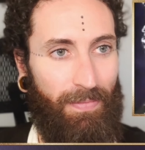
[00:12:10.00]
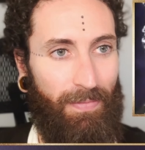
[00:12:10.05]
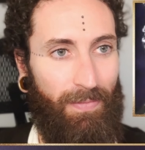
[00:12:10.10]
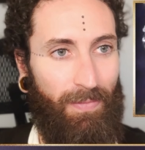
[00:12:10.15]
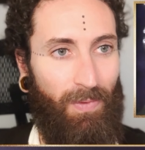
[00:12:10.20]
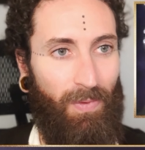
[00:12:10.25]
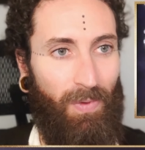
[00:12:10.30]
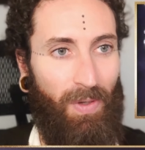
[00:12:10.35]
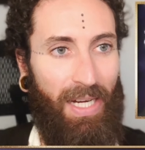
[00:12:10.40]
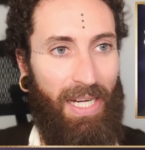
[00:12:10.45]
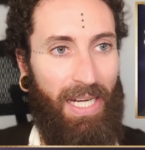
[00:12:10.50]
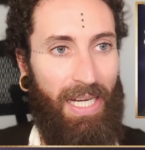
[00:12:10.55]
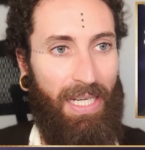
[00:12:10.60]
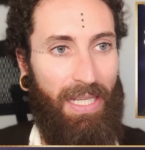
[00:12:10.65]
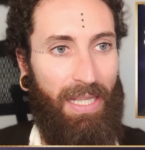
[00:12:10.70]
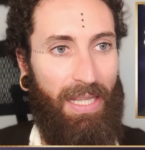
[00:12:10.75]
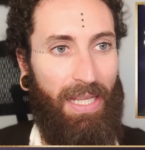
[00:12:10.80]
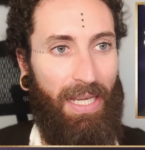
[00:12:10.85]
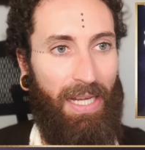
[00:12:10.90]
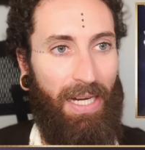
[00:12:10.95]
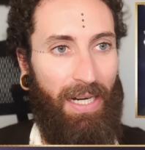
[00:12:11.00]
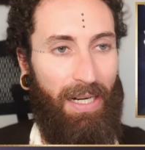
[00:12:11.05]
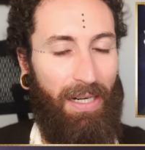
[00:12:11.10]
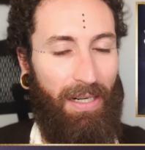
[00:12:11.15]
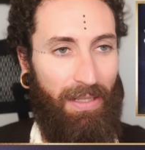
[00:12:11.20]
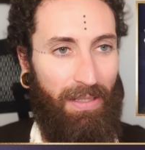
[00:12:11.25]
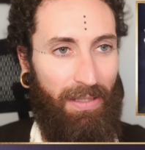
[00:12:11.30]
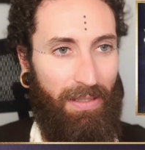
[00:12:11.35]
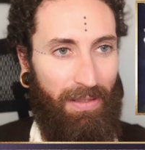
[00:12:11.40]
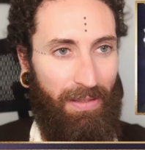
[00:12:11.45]
Right
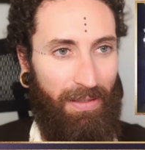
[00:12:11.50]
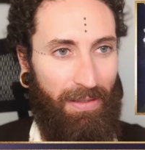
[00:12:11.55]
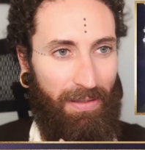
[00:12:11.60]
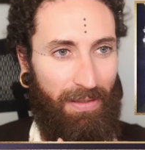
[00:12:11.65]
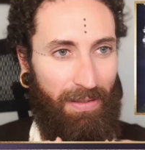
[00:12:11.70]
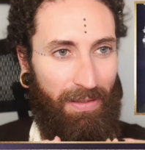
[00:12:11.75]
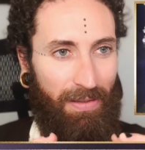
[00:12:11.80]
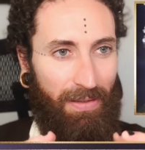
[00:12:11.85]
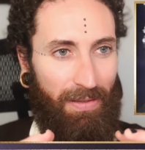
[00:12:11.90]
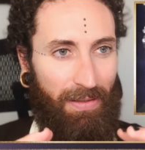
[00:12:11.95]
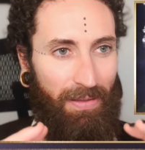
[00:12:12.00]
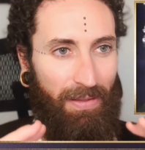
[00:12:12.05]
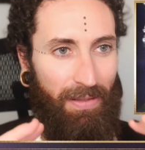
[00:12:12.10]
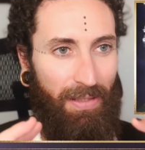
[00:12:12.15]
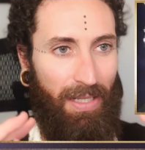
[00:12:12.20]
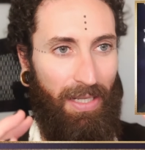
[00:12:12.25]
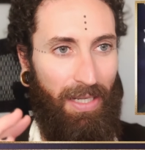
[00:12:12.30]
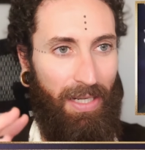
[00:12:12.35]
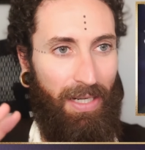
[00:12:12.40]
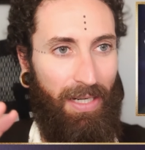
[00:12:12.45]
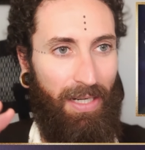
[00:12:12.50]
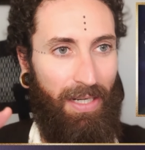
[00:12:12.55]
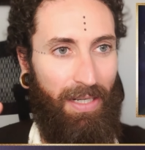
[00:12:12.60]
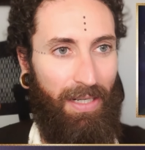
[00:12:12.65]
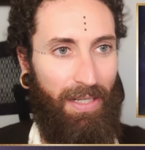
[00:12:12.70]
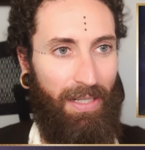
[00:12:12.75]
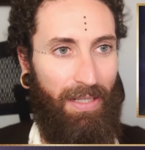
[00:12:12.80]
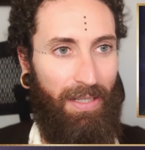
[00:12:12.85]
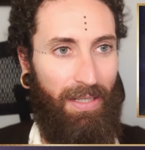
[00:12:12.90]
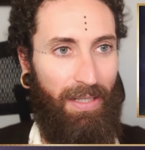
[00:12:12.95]
there.
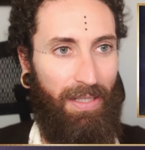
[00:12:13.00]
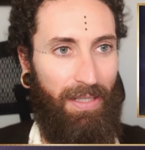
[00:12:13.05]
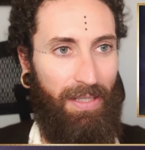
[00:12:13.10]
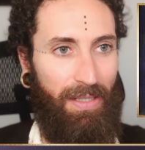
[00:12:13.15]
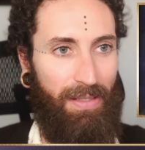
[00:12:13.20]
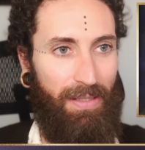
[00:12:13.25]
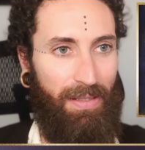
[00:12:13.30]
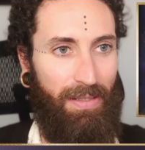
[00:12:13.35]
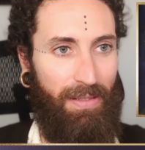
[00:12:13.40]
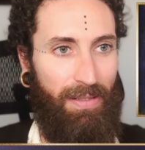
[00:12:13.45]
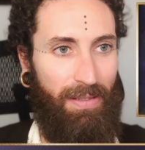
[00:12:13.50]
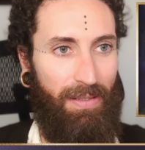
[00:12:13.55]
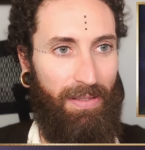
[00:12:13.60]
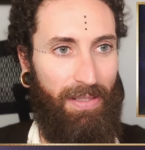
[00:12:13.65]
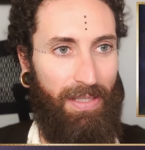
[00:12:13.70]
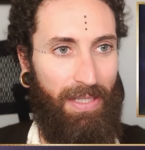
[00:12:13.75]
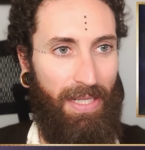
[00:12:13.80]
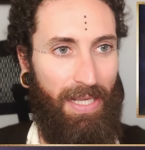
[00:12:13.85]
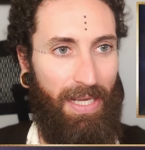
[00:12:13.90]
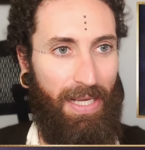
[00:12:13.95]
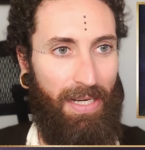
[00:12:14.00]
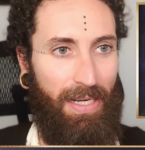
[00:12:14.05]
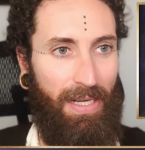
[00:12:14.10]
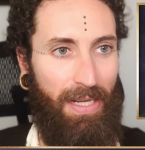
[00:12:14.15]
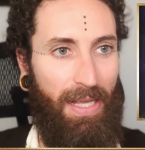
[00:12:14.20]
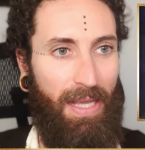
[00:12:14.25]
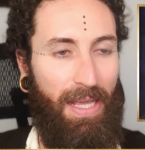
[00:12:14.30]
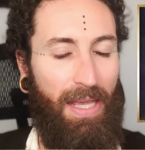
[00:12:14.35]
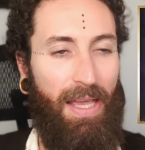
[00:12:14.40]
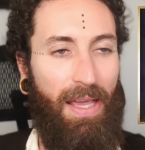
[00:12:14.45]
There it is. See that?
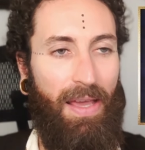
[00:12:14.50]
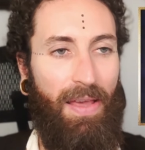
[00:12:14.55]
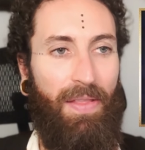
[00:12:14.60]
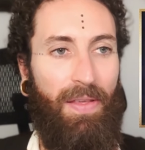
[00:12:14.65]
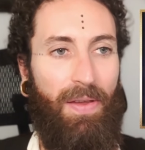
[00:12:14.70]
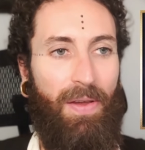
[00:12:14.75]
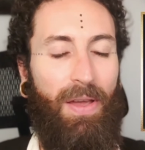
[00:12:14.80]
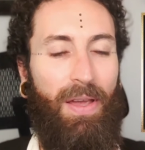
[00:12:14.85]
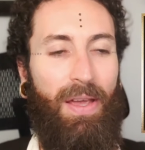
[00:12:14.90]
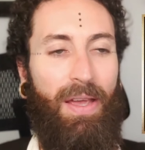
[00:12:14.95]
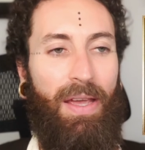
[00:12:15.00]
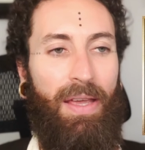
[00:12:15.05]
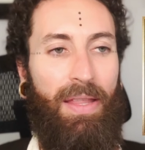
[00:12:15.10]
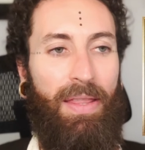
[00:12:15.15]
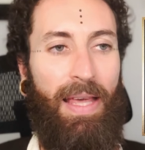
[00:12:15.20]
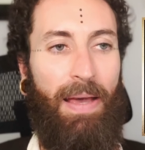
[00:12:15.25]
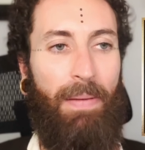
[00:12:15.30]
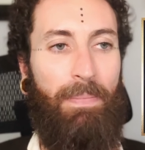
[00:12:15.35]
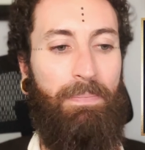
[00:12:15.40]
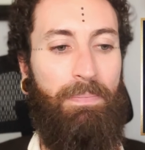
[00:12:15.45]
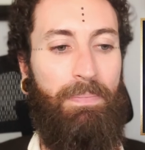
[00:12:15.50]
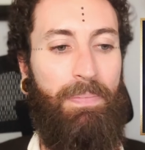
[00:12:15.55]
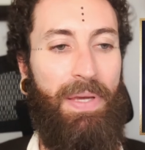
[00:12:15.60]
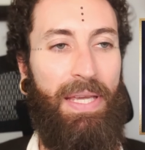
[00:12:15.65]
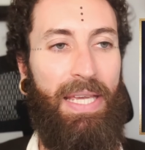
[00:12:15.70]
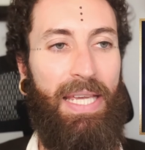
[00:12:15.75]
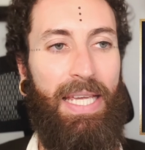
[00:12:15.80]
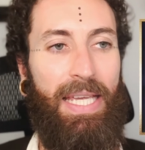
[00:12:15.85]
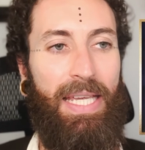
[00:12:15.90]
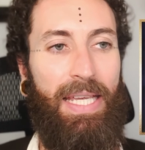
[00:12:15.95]
That
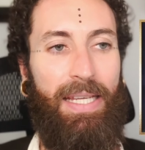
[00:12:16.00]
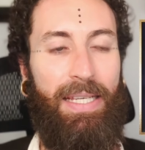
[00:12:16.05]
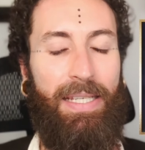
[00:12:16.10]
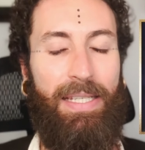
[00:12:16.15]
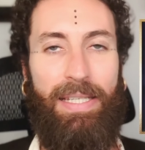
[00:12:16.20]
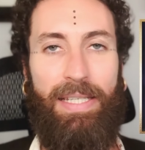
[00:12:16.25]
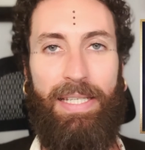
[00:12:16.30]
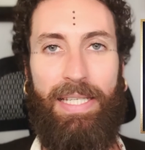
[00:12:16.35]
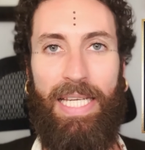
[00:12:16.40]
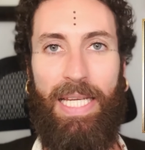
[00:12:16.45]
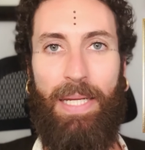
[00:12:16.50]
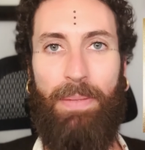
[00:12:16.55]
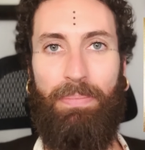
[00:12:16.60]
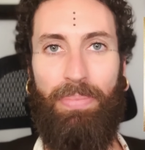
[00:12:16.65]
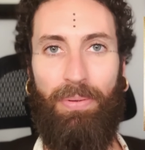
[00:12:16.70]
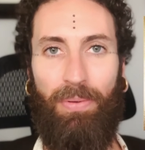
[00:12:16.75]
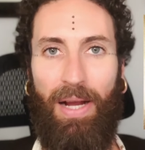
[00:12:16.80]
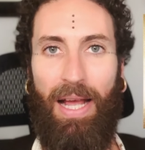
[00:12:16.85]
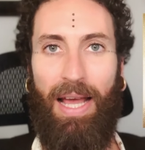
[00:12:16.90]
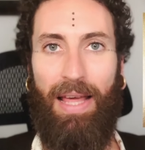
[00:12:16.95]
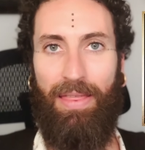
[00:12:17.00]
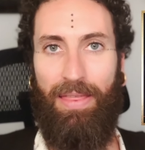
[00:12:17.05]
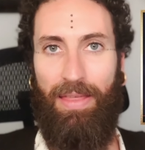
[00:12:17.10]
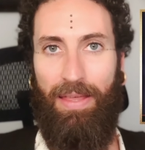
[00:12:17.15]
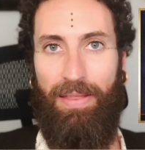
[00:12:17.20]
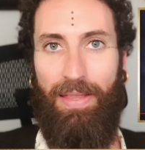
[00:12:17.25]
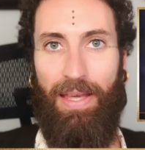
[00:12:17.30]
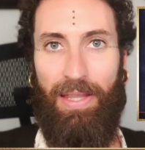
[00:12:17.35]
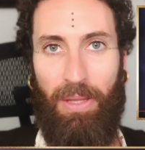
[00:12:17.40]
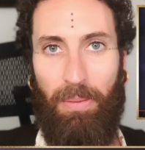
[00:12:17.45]
big, deep
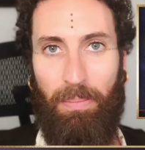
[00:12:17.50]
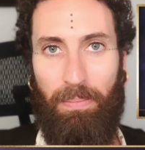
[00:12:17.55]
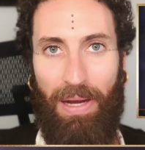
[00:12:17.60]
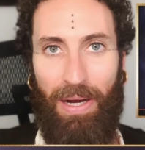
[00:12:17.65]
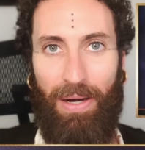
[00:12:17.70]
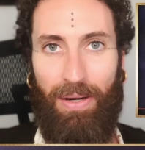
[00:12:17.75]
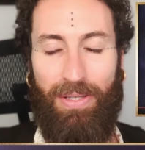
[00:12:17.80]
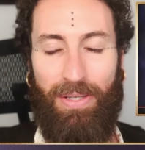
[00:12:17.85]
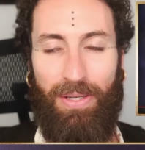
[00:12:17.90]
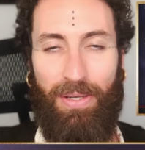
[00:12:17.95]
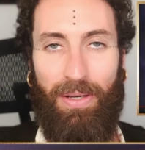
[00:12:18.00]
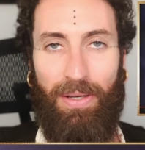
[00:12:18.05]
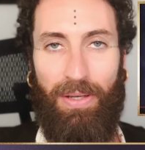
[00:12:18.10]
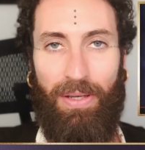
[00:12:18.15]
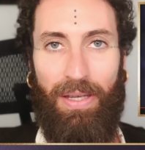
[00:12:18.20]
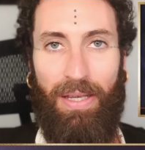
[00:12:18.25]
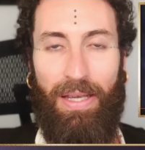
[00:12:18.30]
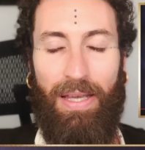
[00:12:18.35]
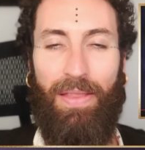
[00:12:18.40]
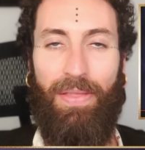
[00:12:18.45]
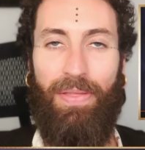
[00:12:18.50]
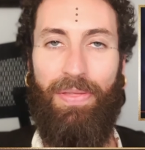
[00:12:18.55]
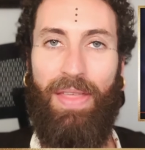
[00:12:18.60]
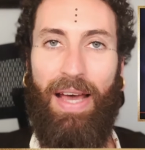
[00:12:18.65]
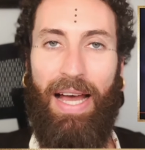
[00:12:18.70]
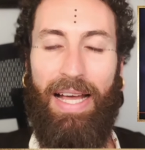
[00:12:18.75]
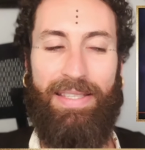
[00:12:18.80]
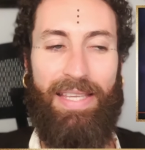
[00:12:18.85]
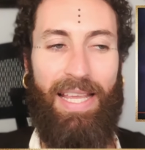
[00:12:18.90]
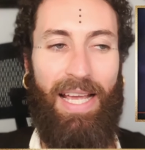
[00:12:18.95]
breath that the bear took,
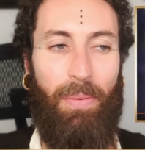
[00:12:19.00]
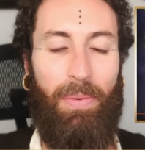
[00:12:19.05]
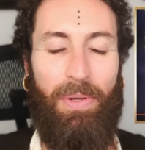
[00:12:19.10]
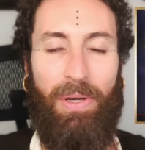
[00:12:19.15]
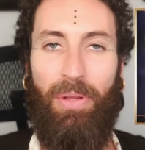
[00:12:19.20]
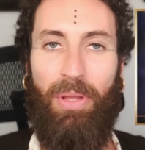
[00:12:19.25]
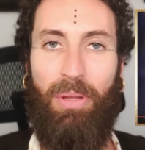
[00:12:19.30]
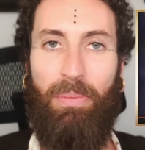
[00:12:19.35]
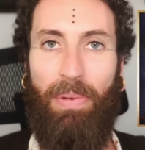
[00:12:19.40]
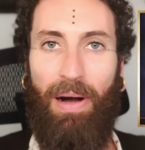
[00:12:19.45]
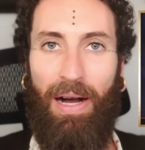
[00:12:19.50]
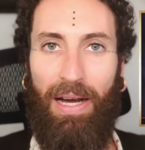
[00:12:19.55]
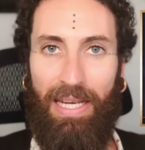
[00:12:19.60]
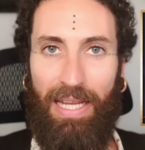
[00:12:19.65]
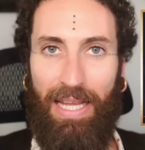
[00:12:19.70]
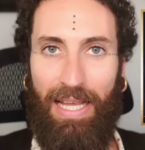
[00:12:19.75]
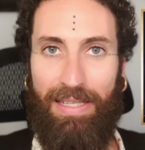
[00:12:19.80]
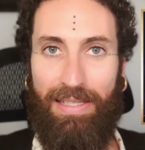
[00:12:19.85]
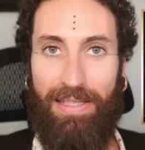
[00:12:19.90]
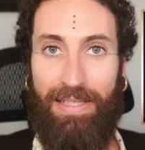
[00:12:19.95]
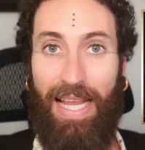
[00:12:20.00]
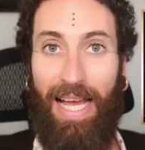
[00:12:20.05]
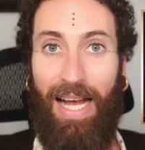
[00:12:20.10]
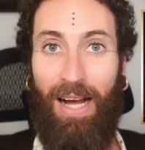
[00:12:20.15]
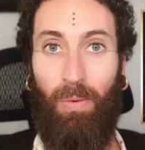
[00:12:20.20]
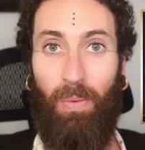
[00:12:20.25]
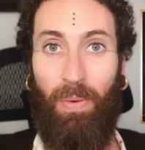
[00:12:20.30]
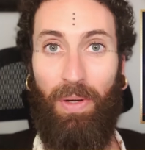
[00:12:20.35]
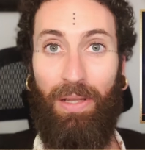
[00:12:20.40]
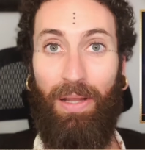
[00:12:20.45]
that's how we know the body has
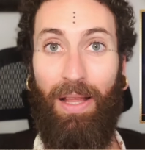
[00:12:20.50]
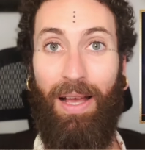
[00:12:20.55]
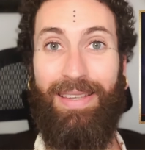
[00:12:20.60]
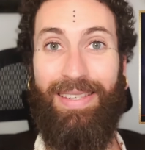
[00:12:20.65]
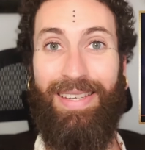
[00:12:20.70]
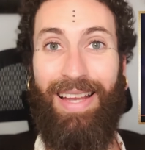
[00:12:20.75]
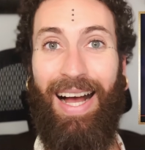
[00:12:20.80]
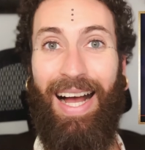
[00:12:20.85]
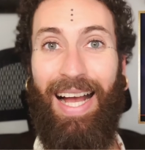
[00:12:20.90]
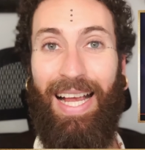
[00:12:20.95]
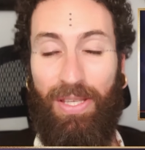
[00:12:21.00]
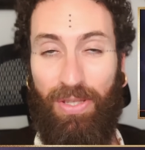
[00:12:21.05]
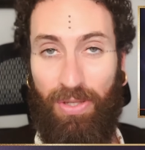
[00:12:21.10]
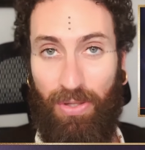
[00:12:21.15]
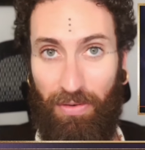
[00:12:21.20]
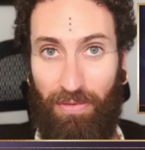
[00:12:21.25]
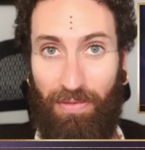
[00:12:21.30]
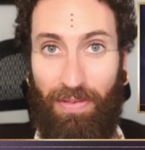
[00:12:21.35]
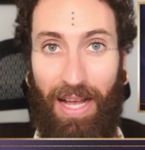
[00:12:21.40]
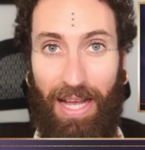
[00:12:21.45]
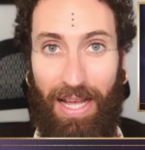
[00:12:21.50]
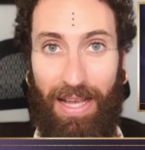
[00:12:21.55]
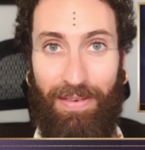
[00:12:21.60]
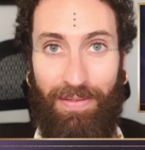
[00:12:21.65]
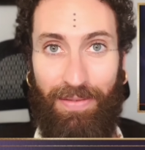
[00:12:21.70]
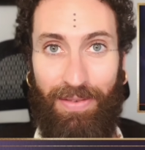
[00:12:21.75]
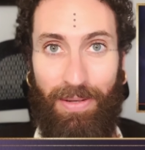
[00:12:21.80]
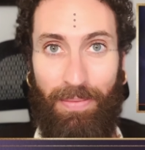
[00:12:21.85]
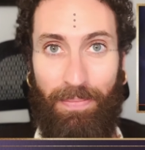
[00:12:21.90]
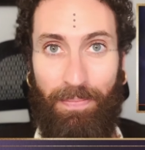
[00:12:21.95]
now realized I
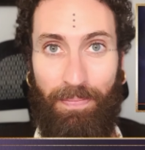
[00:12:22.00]
survived.